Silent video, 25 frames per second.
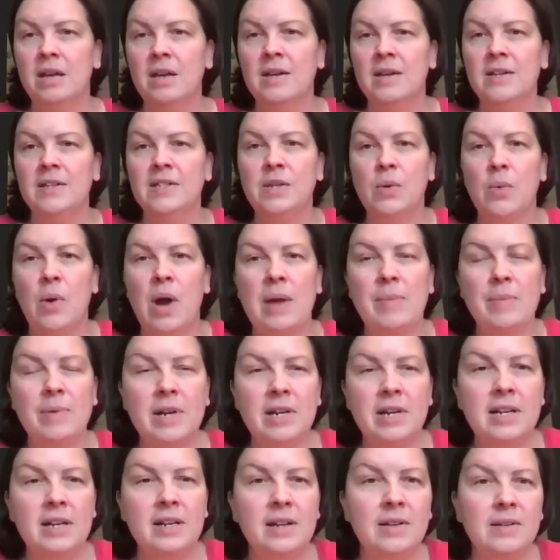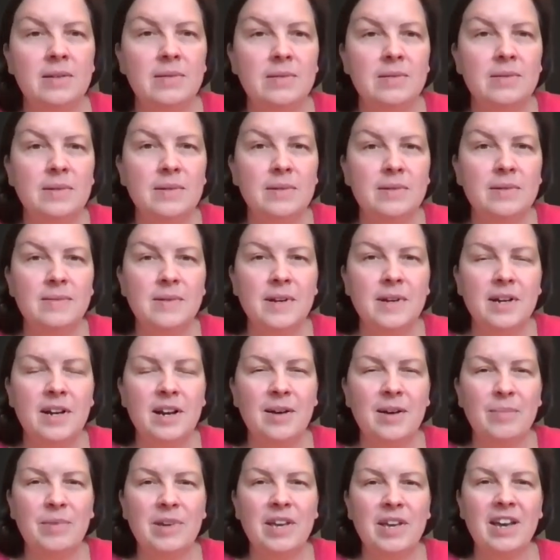So I'm going to
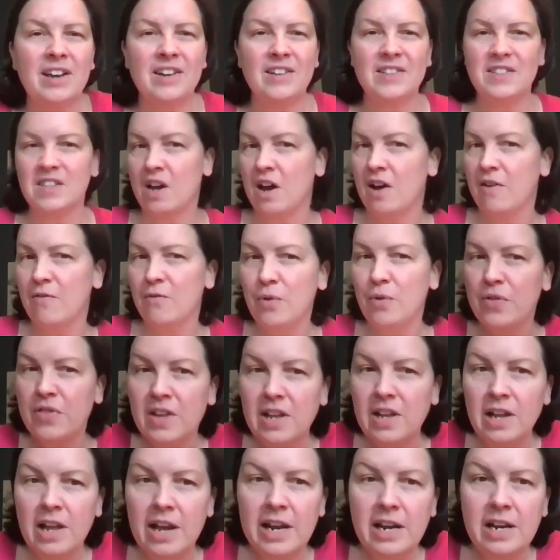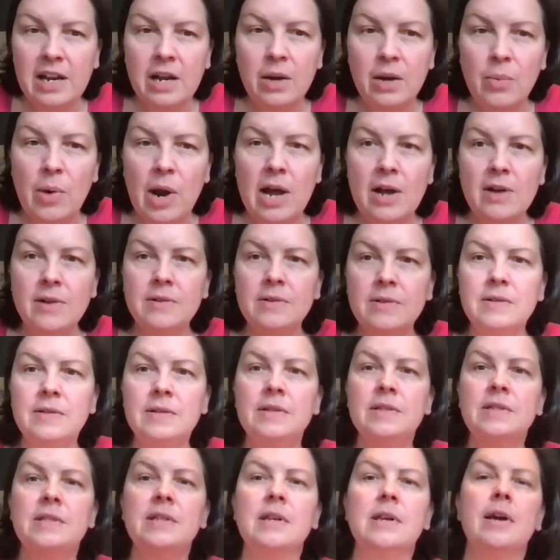kick us off with the lightning
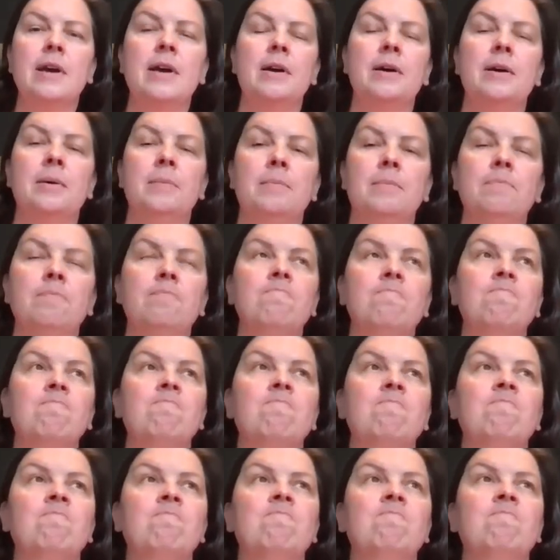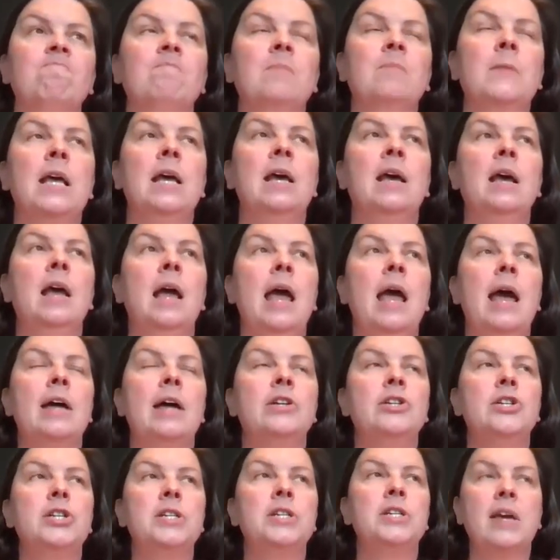rounds and
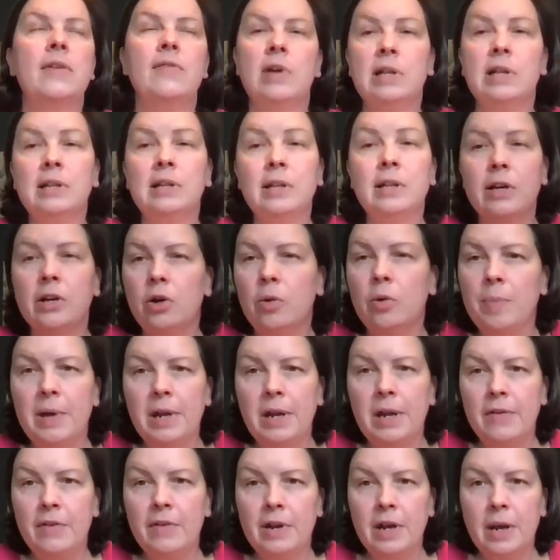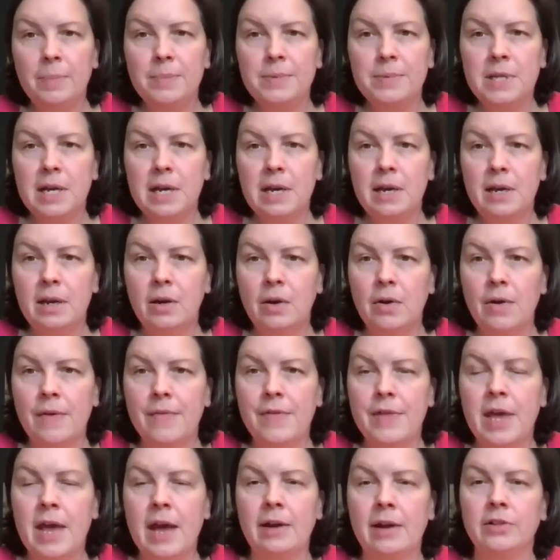just give a little bit of an update on
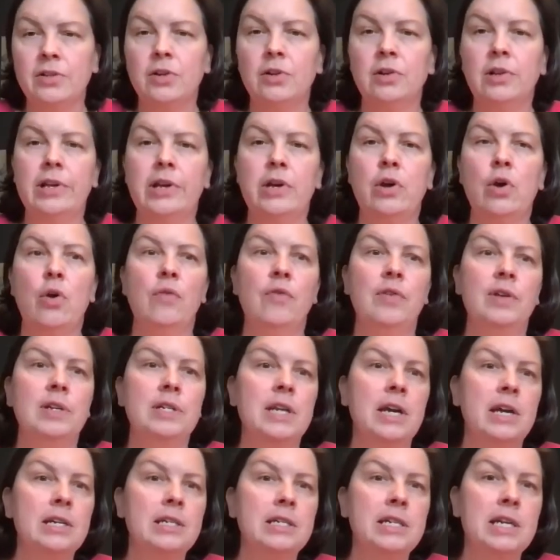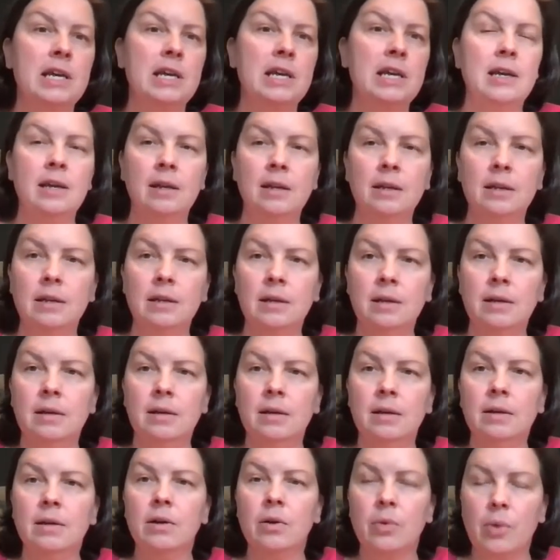the Act Early COVID-19
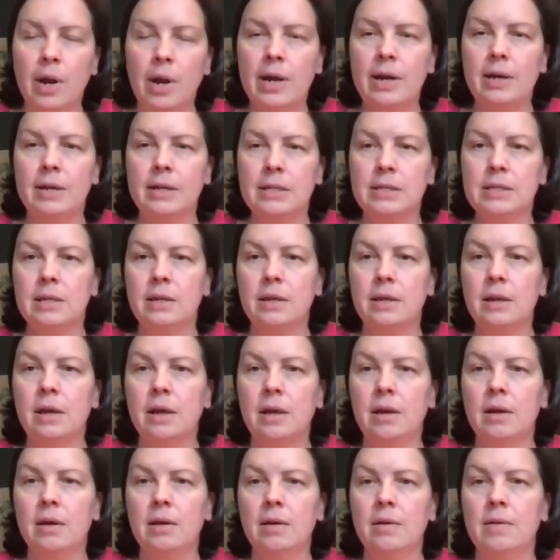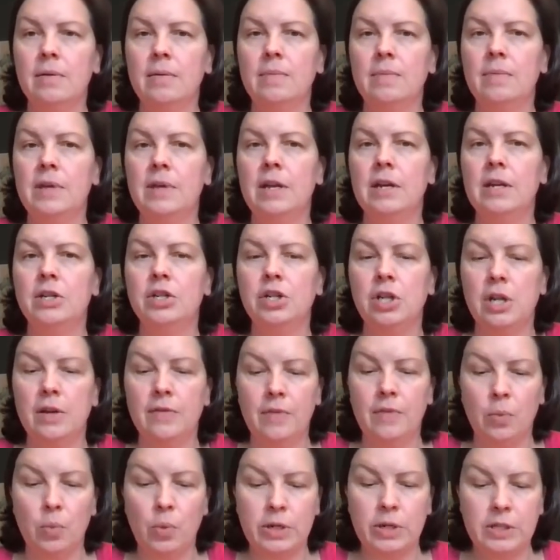grant, the initiative,
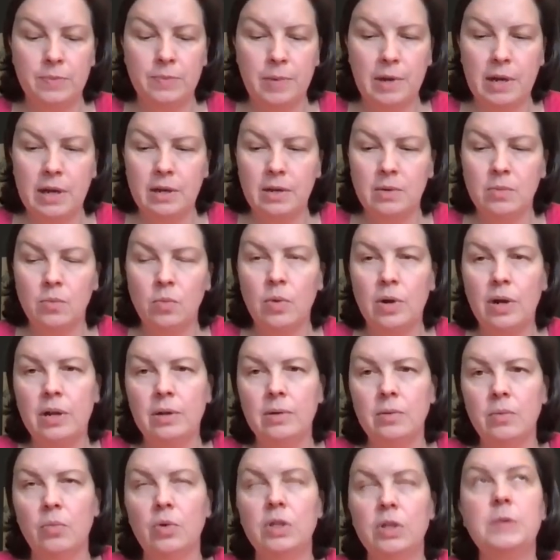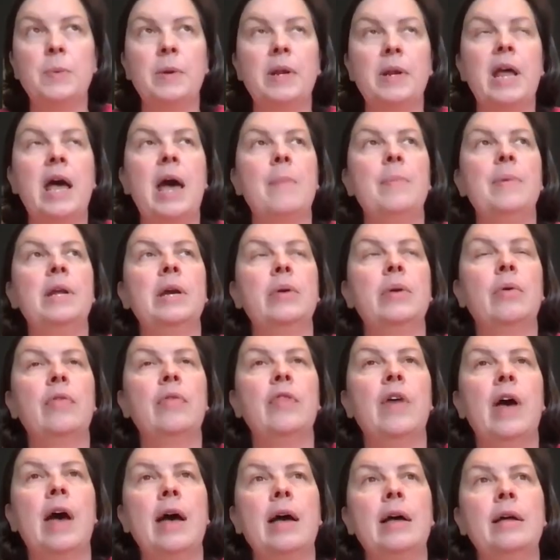and what's been happening with
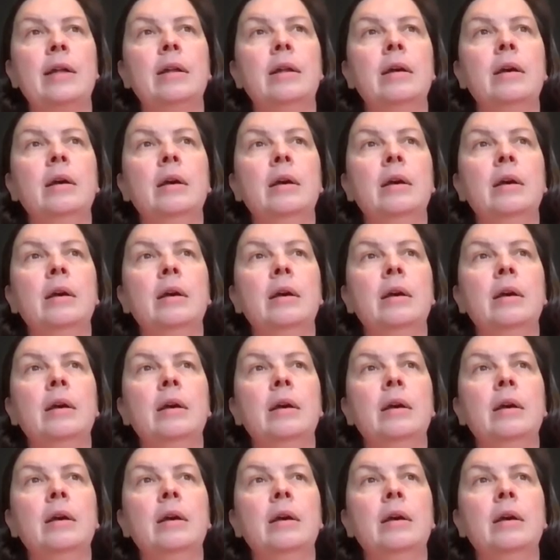that.